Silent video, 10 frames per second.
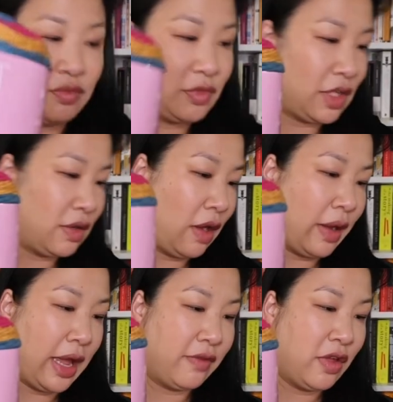So now
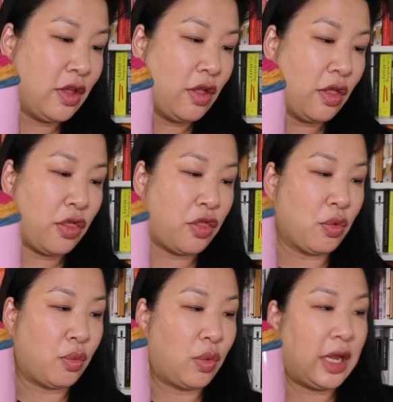I have
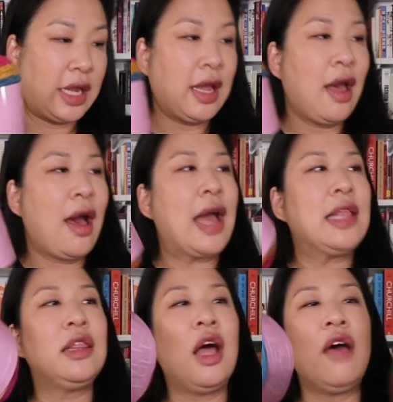three. I
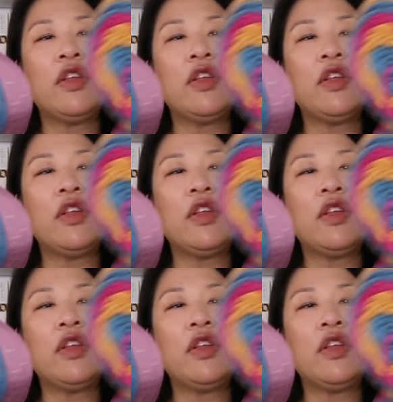love